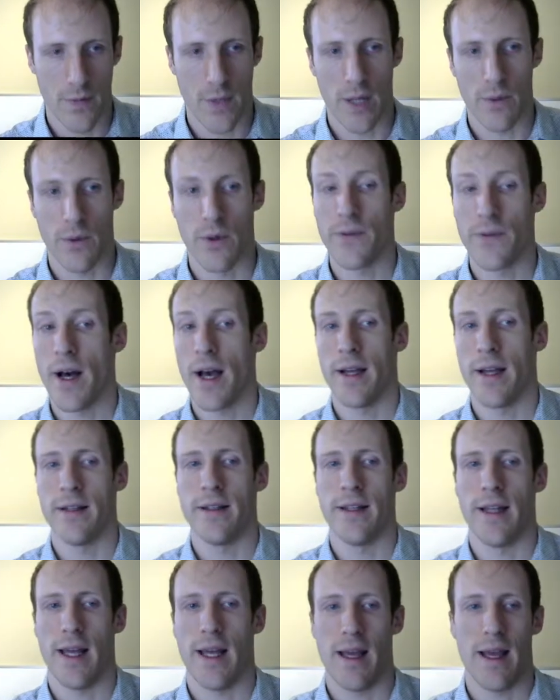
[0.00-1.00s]
It will
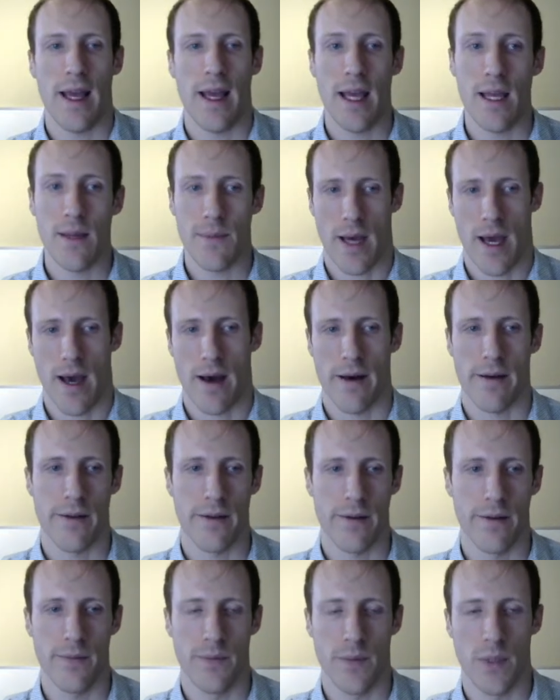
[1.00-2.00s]
find a
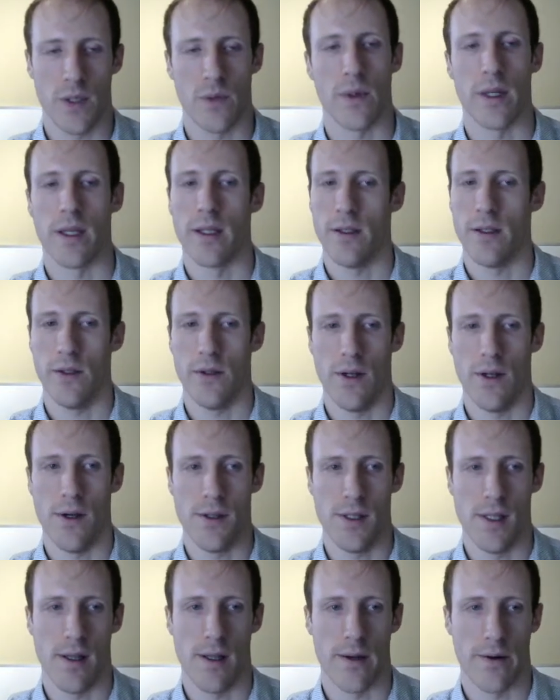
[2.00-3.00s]
path between 2
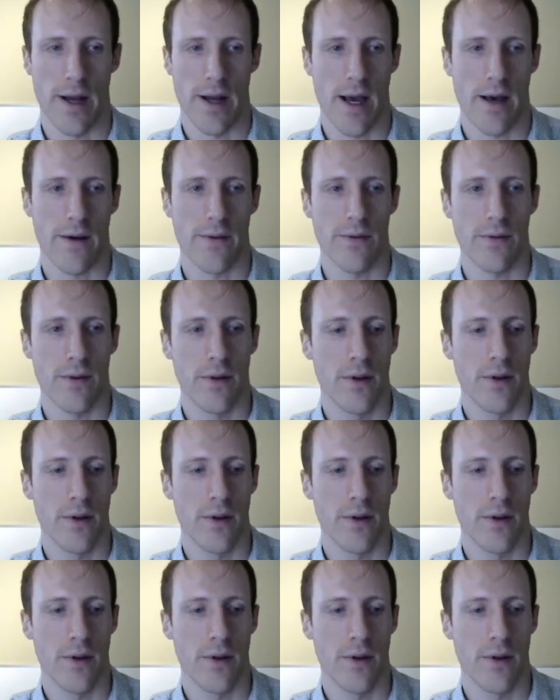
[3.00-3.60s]
nodes in the graph,